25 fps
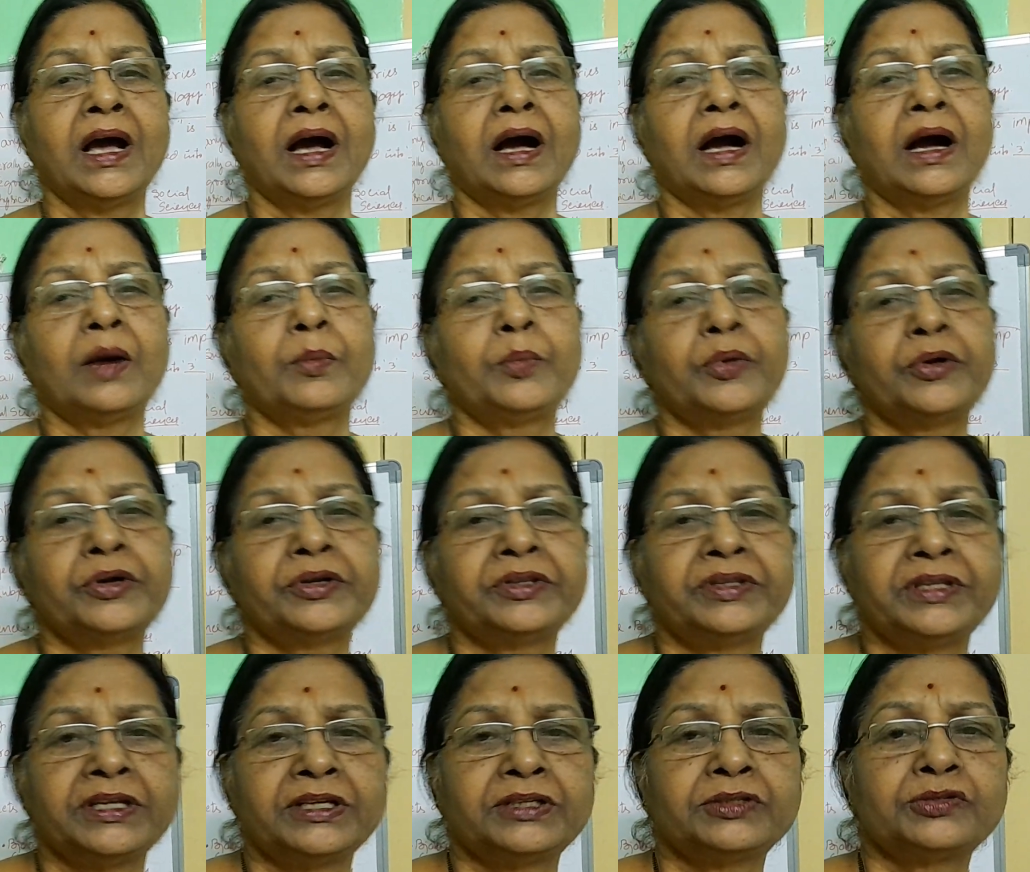
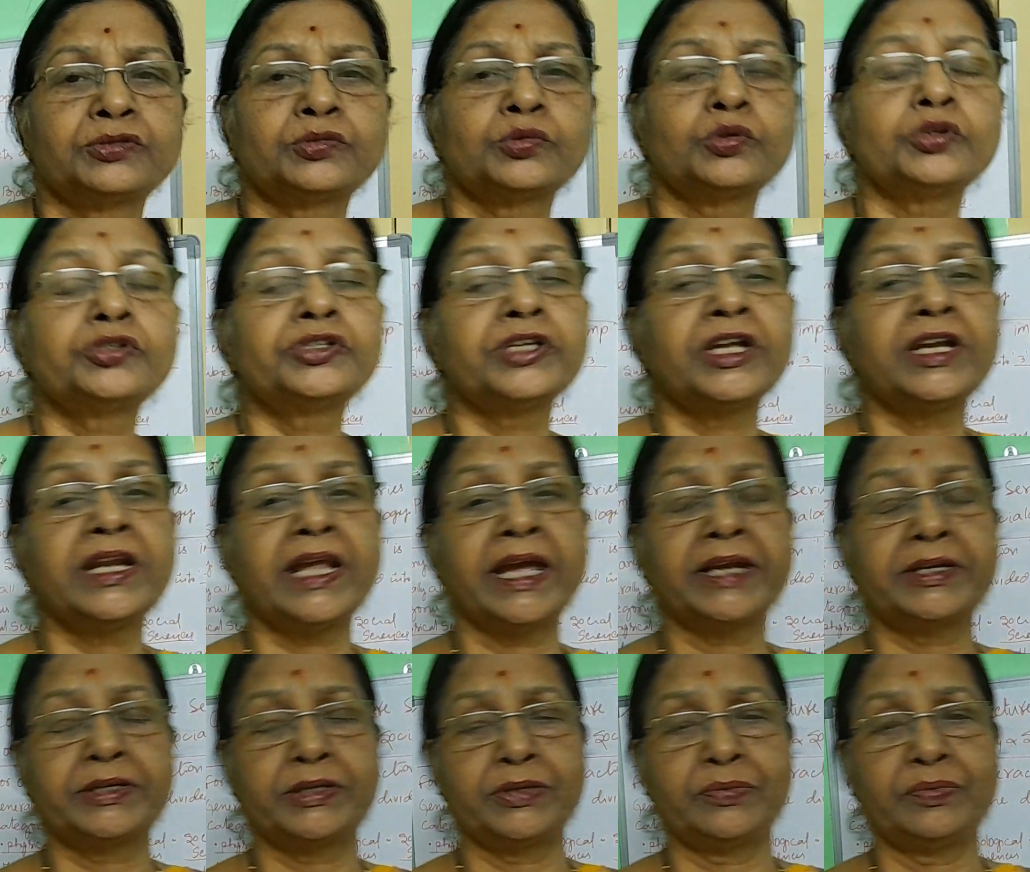about their social
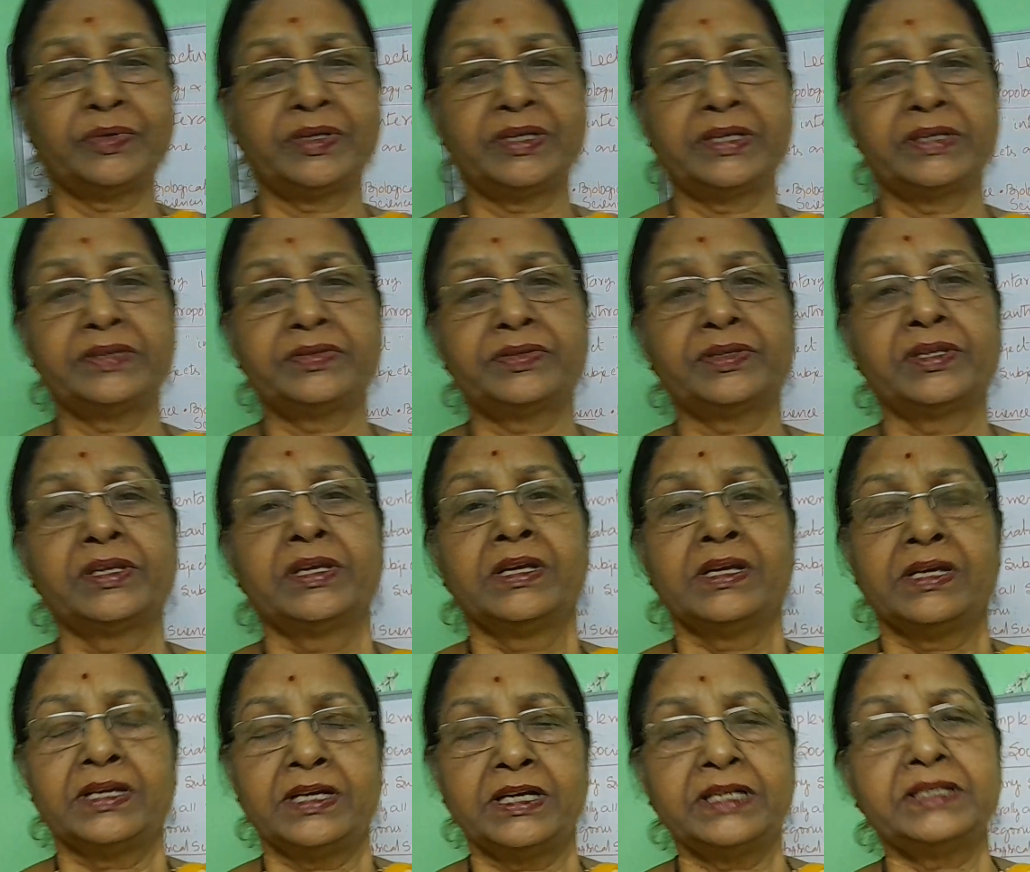activities,
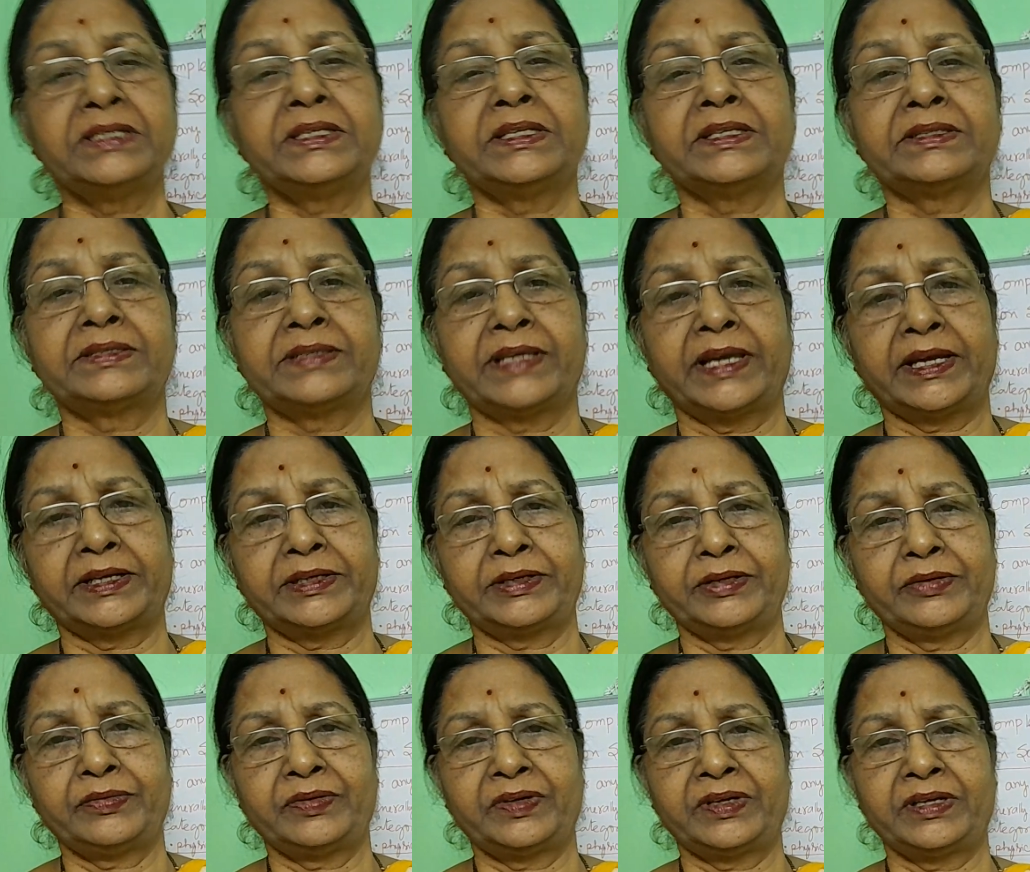religious
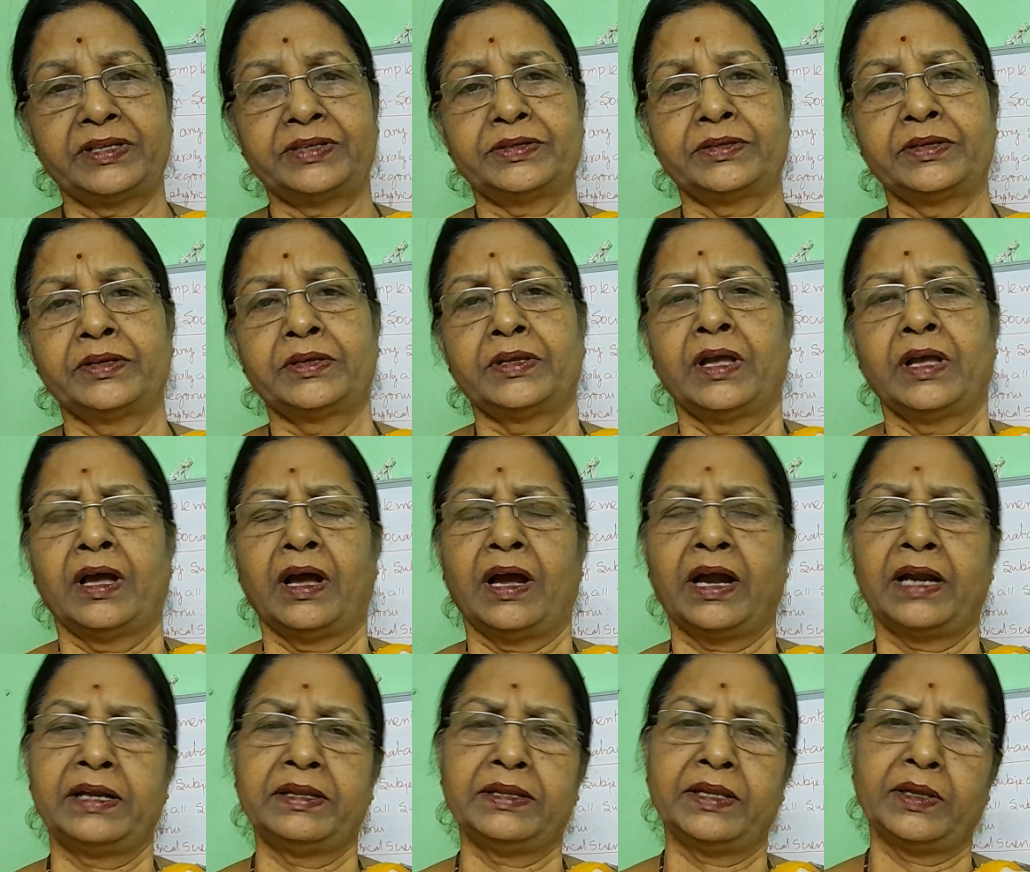activities
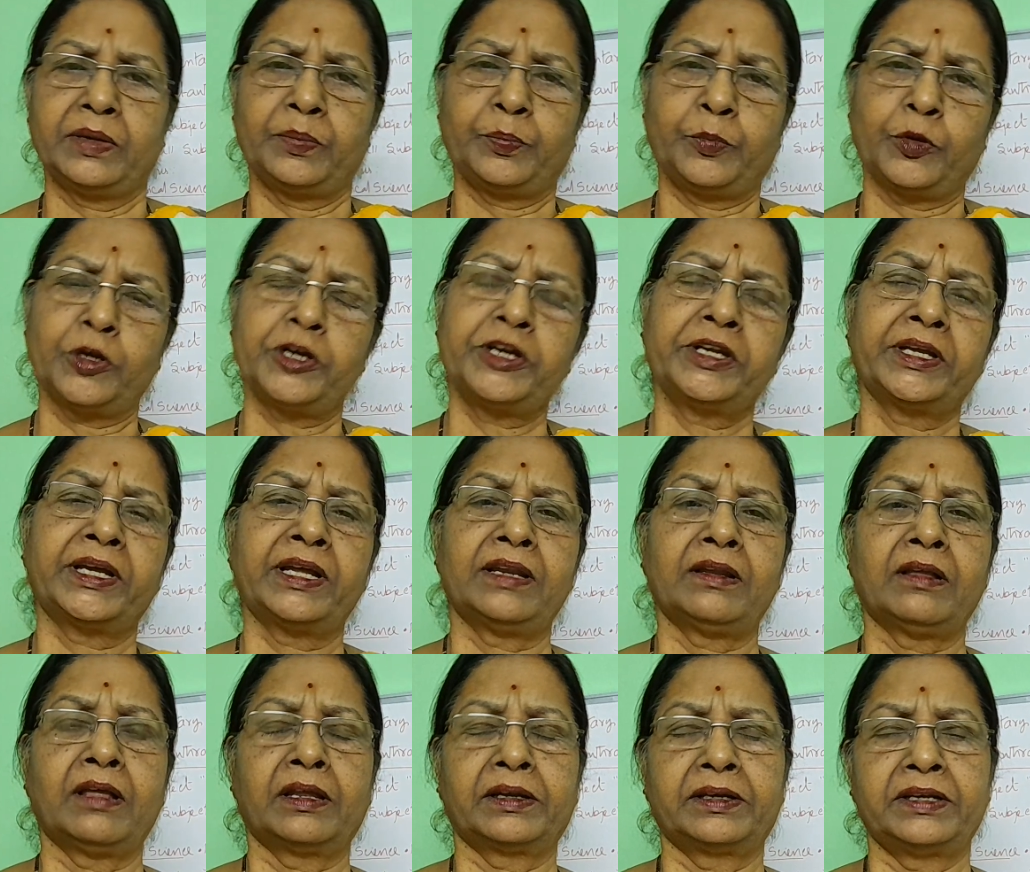and their
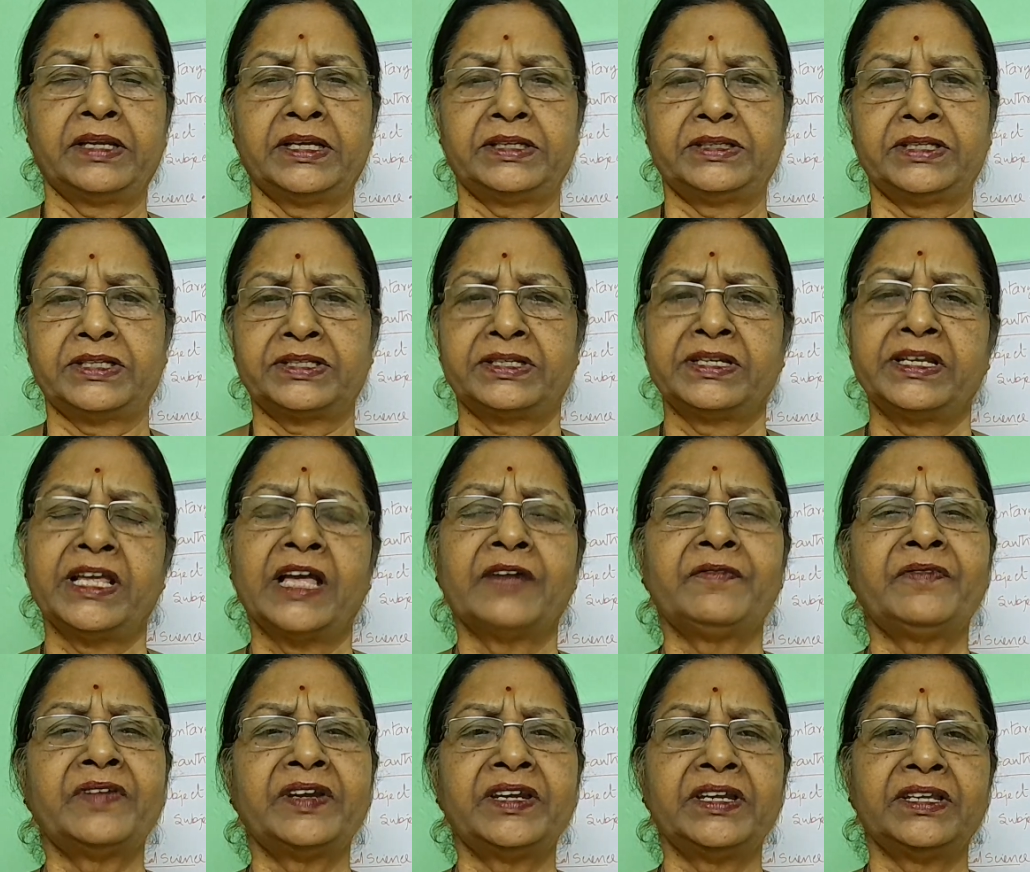political organization,
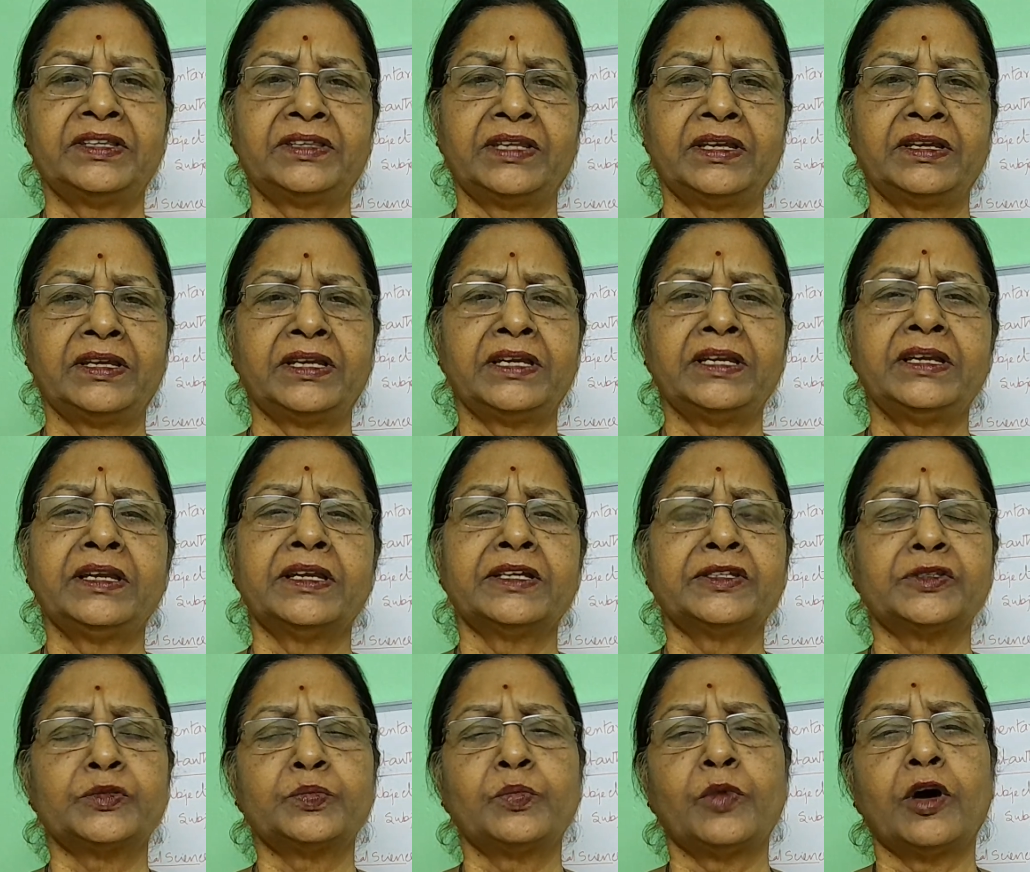everything in
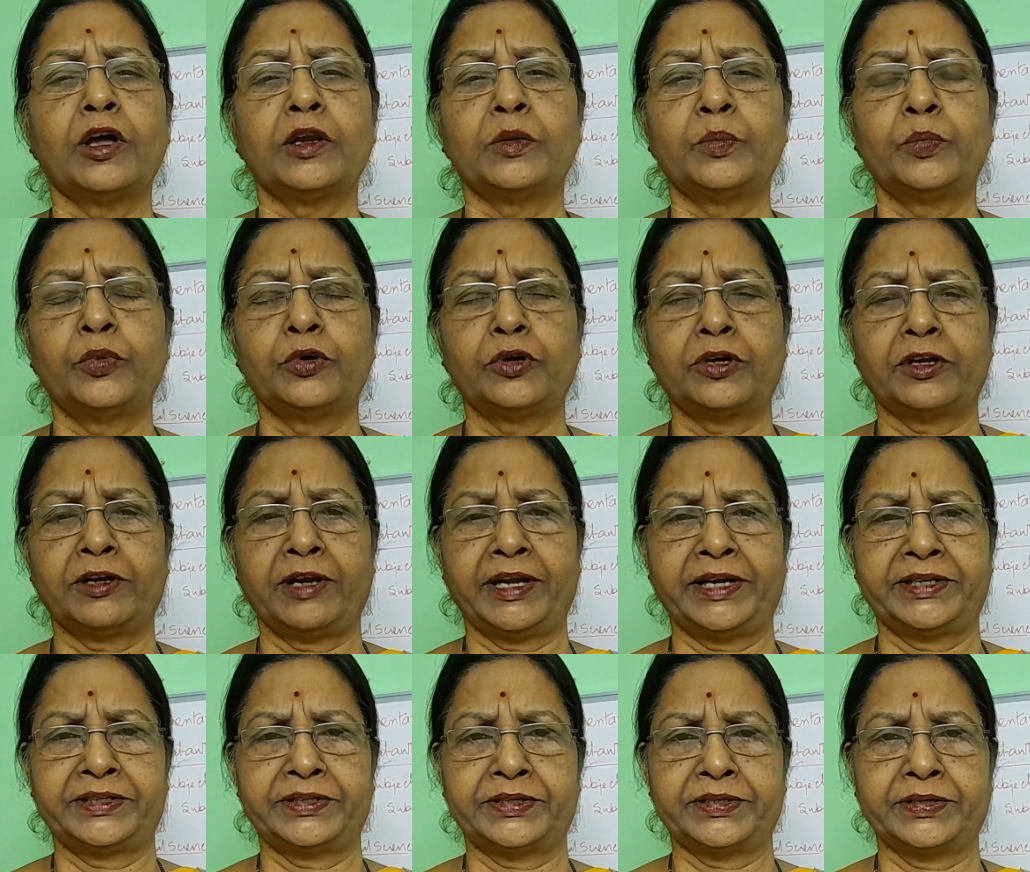a small
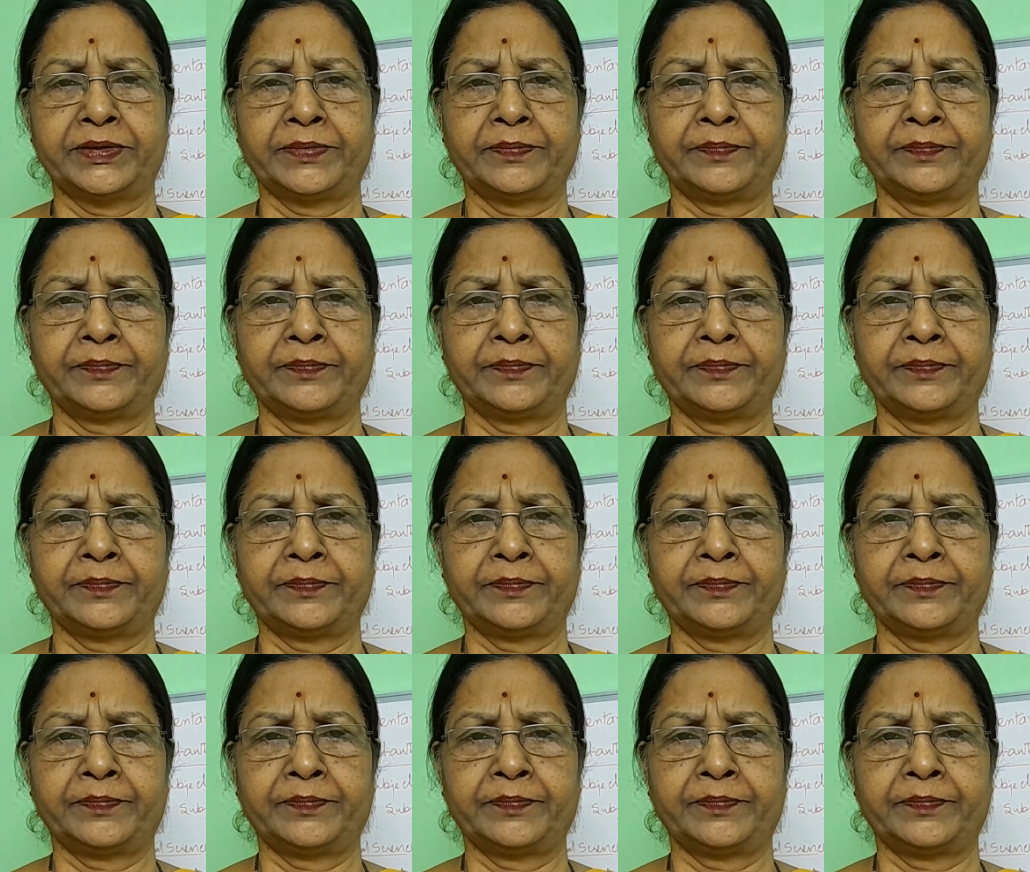booklet.